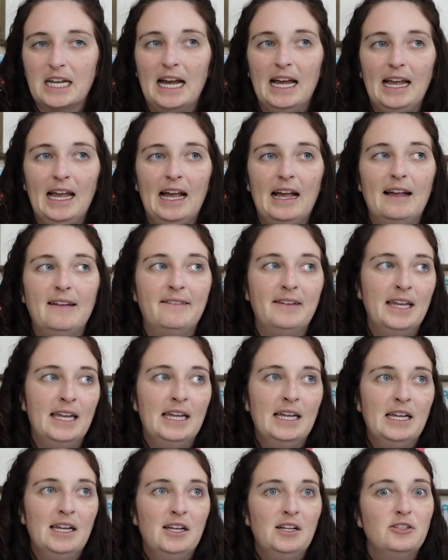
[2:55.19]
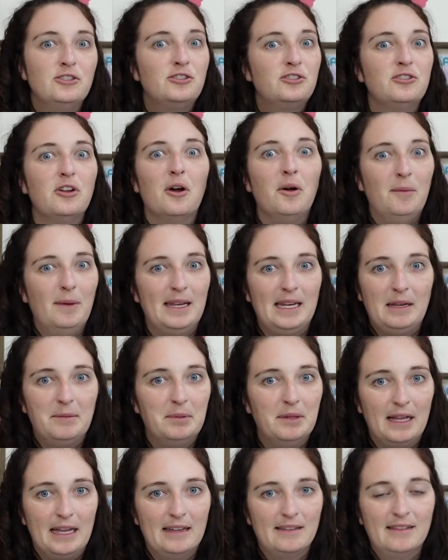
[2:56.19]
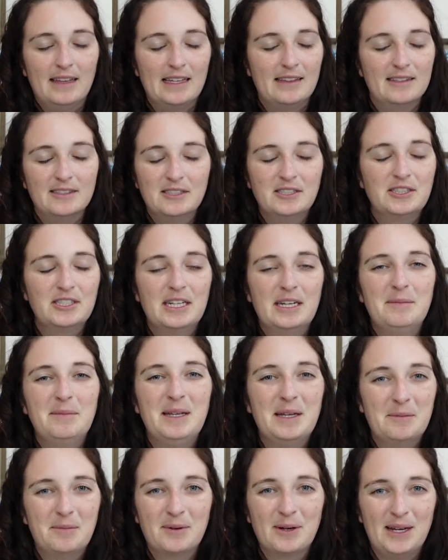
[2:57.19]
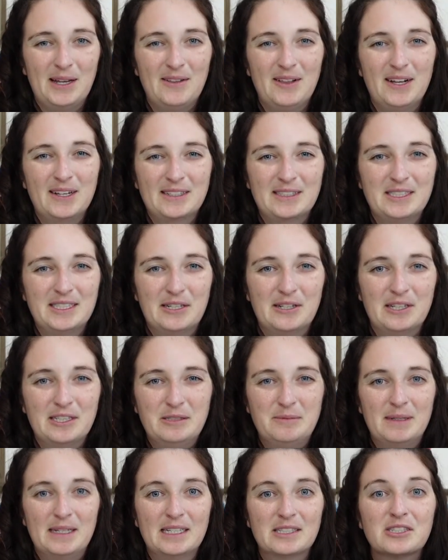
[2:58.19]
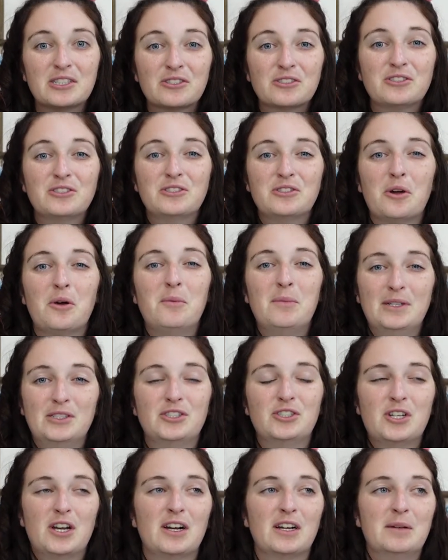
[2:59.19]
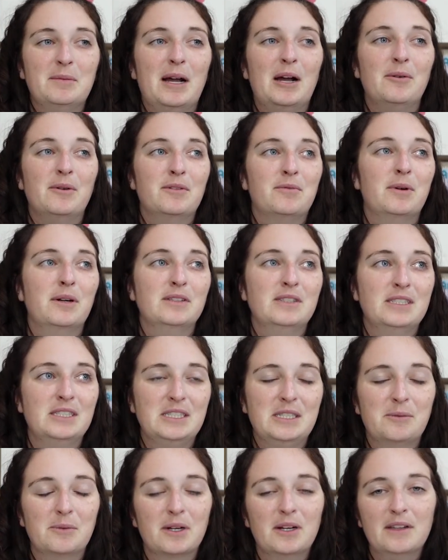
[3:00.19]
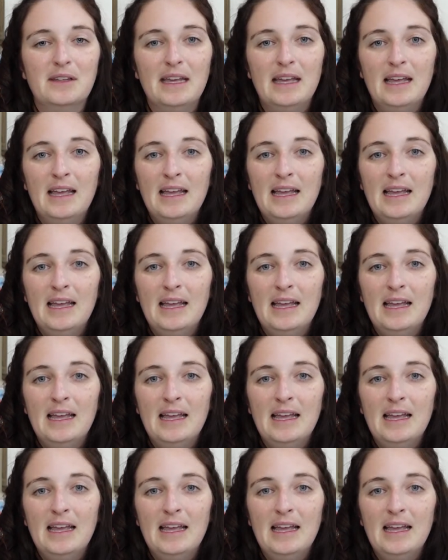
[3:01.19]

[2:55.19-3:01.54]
I have so many planned. Like, this is going to be a pretty long series because there's so much to talk about with Walt Disney World.